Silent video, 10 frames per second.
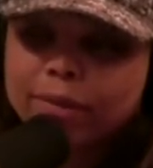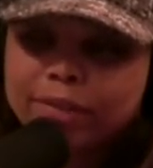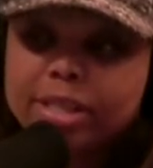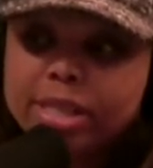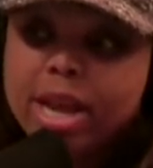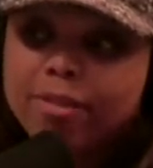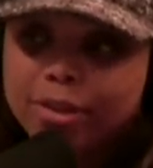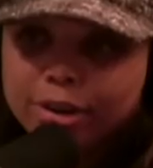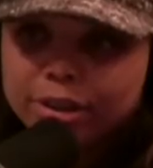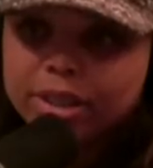if he's
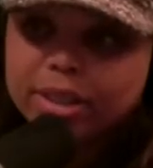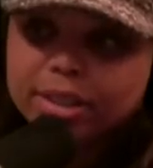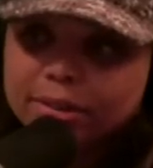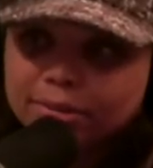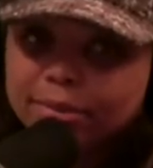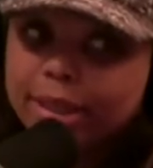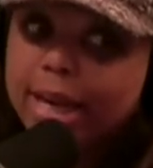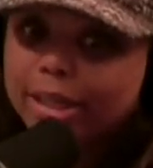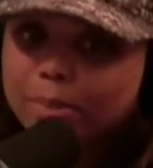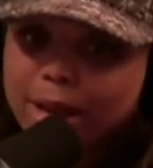never the
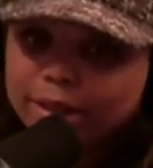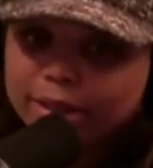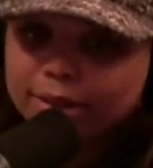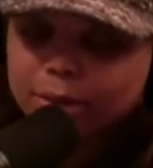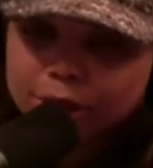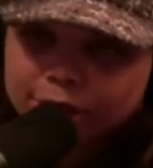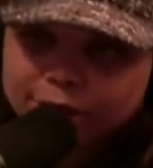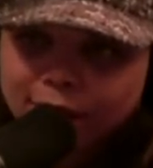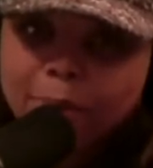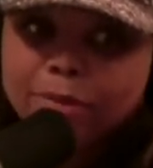next Magic, which
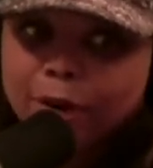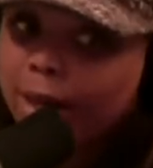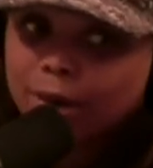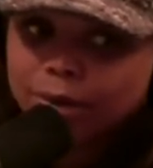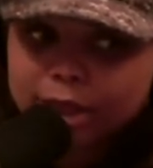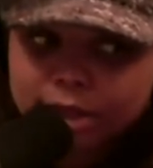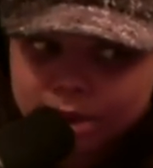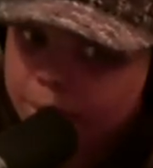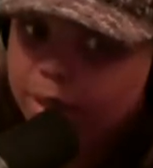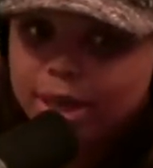I'll be frank, I don't think he's
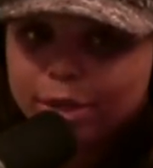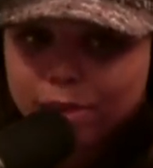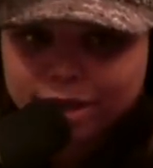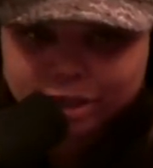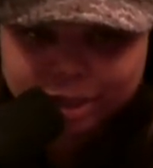going to be the next Magic